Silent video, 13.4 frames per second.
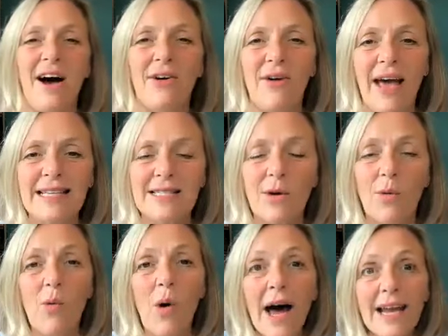Okay, so
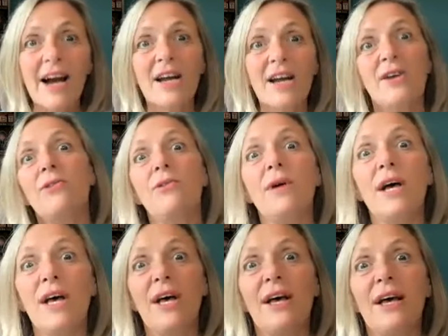what are
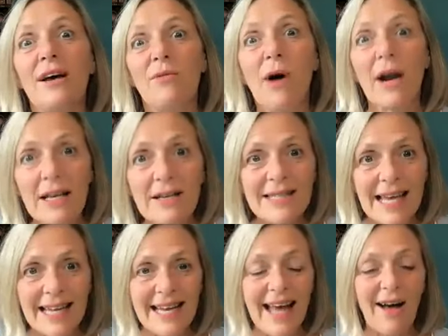you
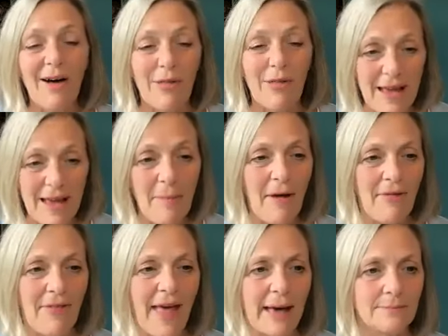sending out? Think
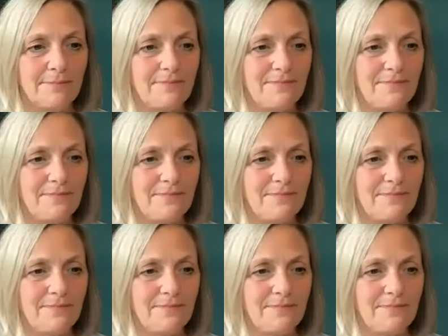about that.